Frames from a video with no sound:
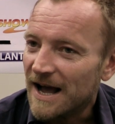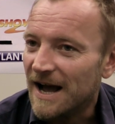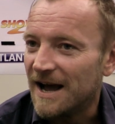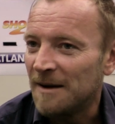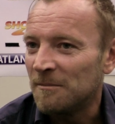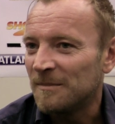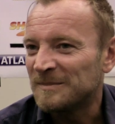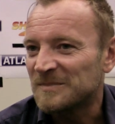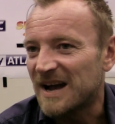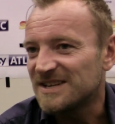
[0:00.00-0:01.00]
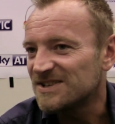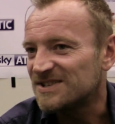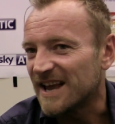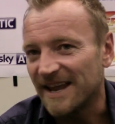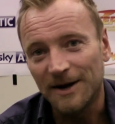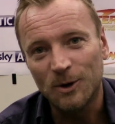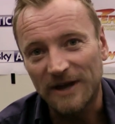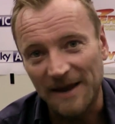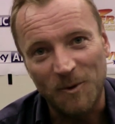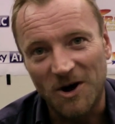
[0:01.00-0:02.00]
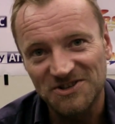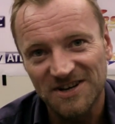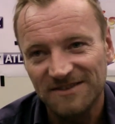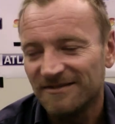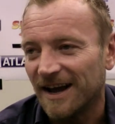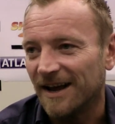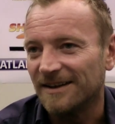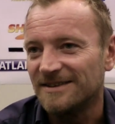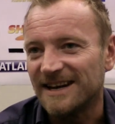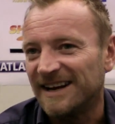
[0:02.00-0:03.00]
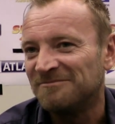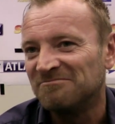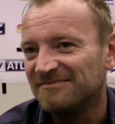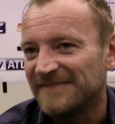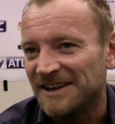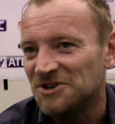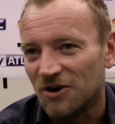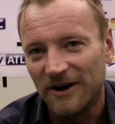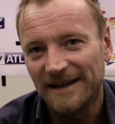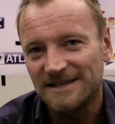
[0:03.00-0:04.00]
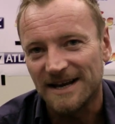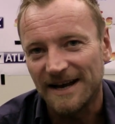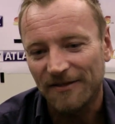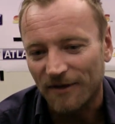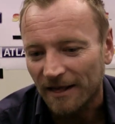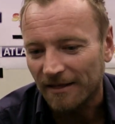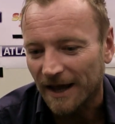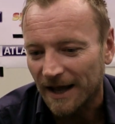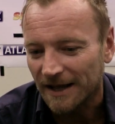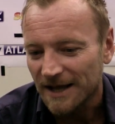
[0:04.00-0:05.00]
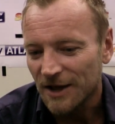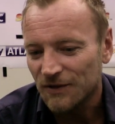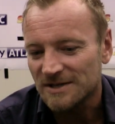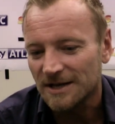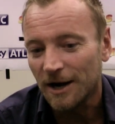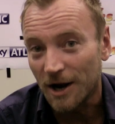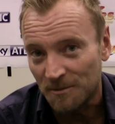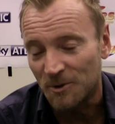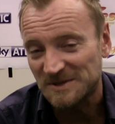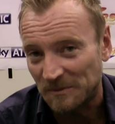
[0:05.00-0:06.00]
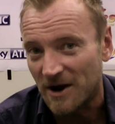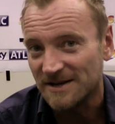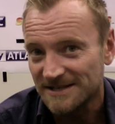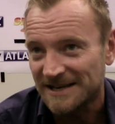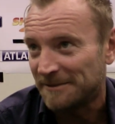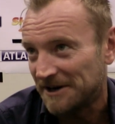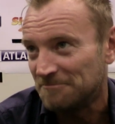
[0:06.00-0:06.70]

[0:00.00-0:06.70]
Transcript: I'd just say, you know, keep watching and enjoy it. And I think there's a lot more surprises coming